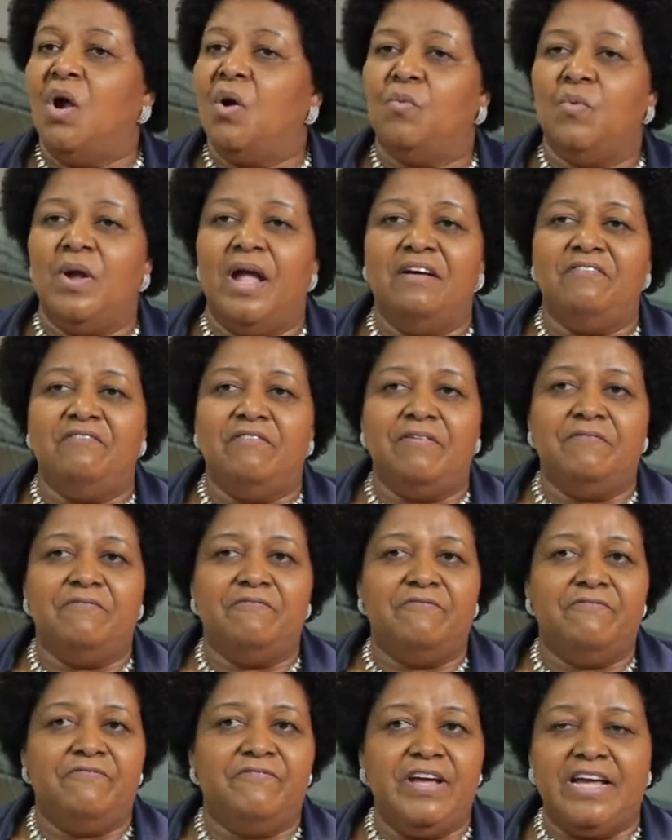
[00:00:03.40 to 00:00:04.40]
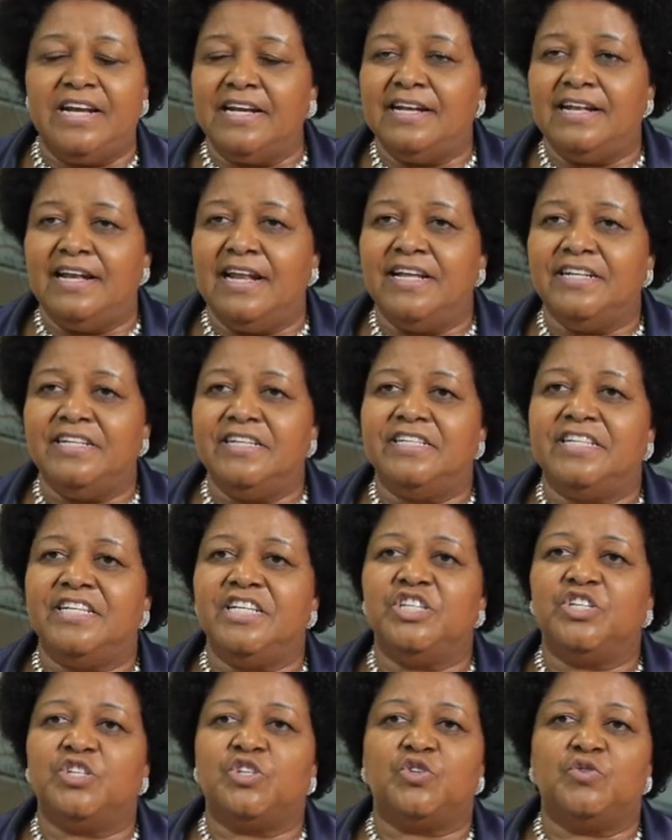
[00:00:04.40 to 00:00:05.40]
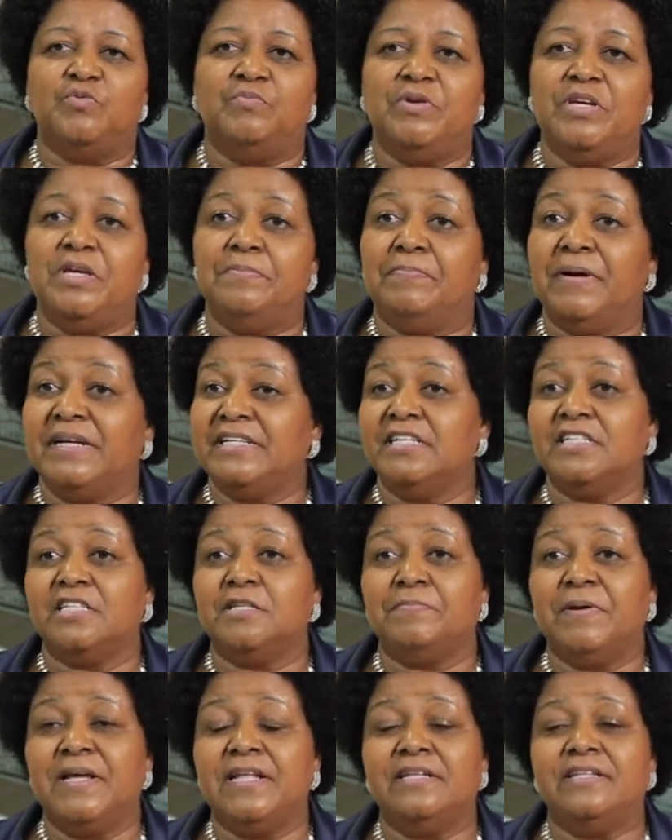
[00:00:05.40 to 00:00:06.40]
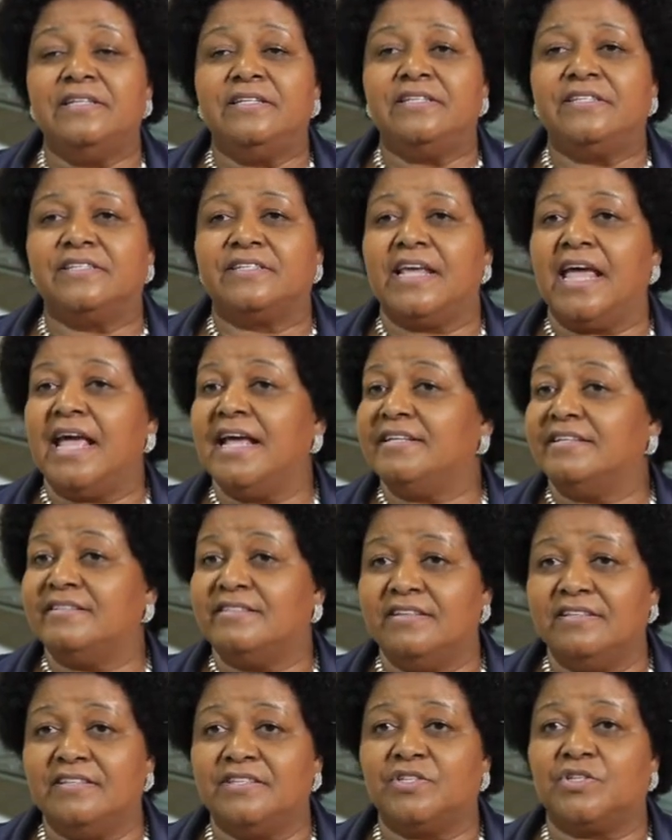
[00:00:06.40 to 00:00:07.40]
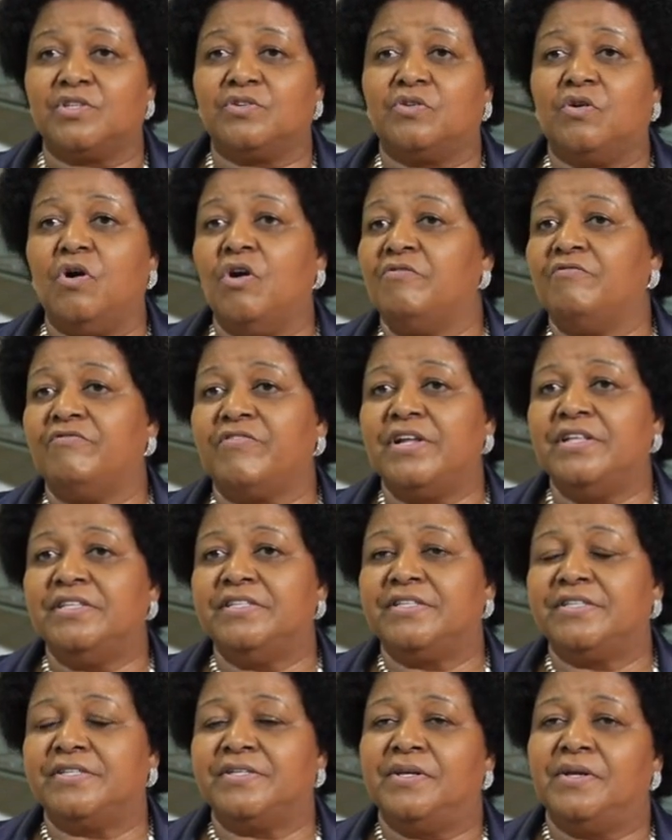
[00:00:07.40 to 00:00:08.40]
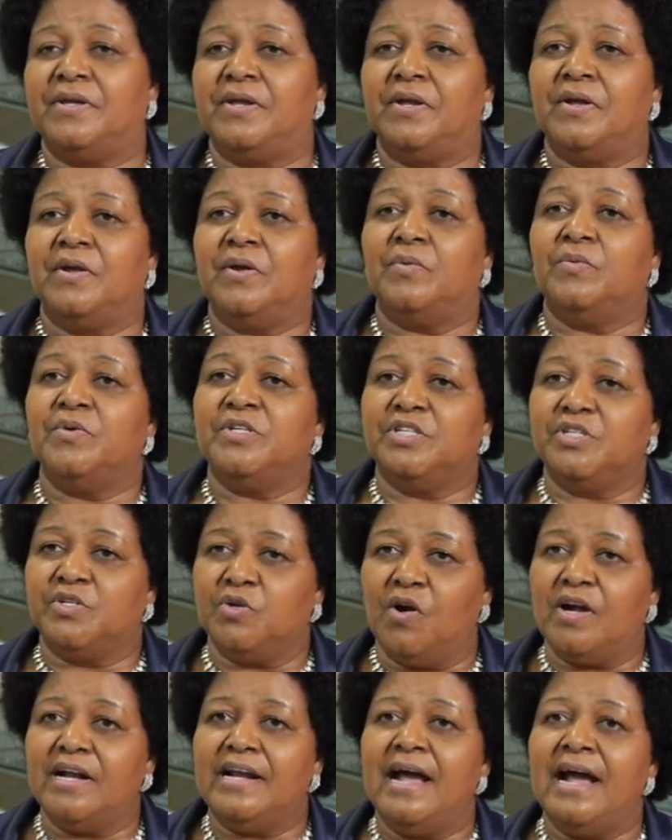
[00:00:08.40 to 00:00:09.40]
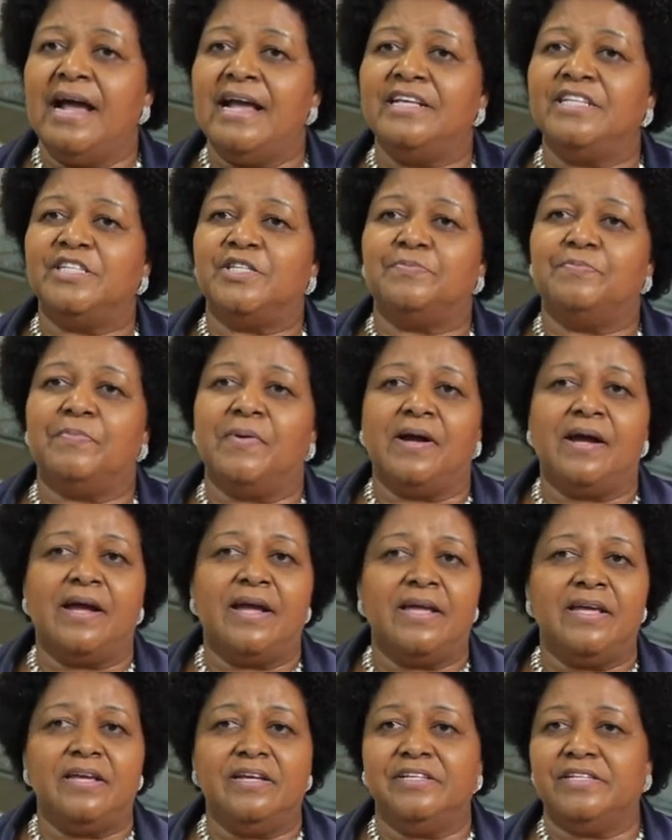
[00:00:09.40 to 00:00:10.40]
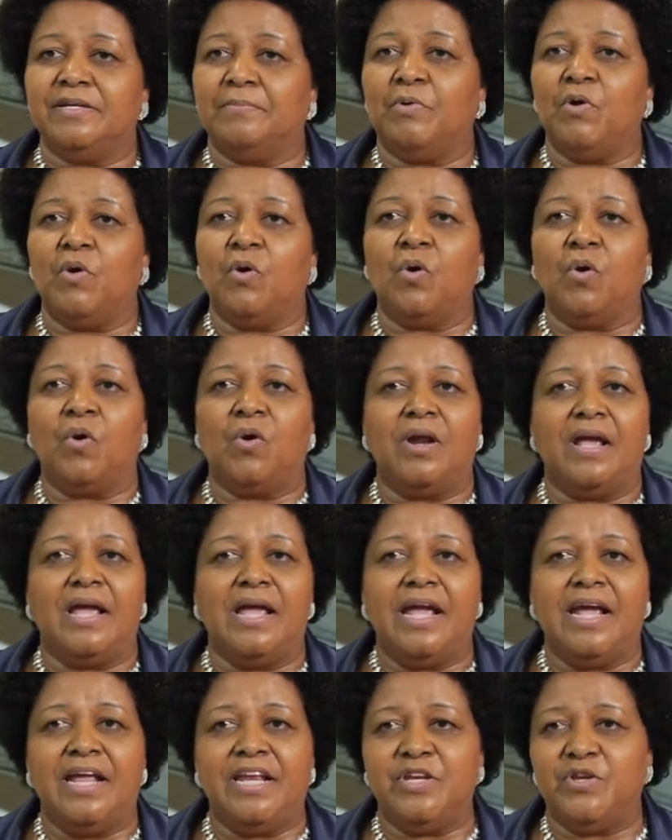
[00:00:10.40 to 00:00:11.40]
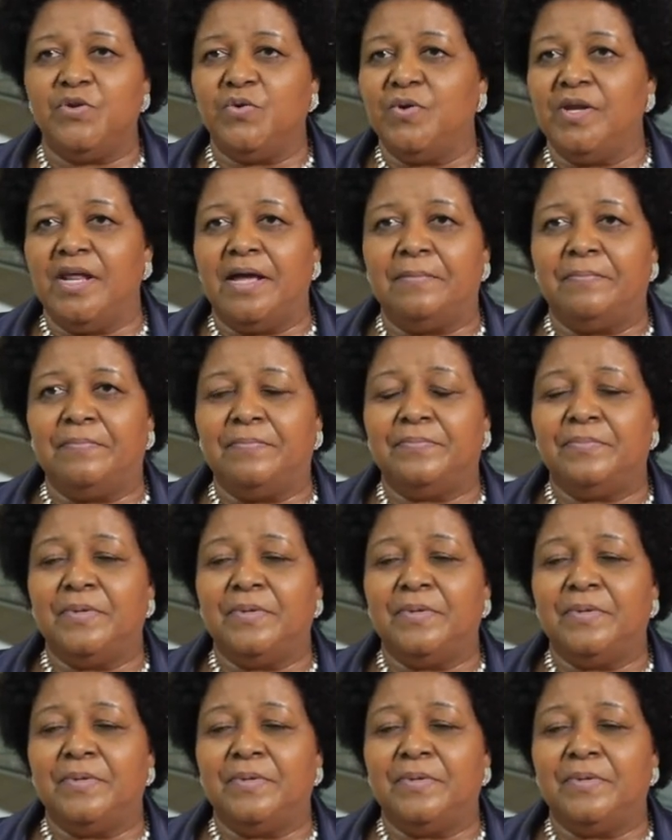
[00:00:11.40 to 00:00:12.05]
We are very glad indeed to be participants at this conference, which is organized by Interpol and UNEP.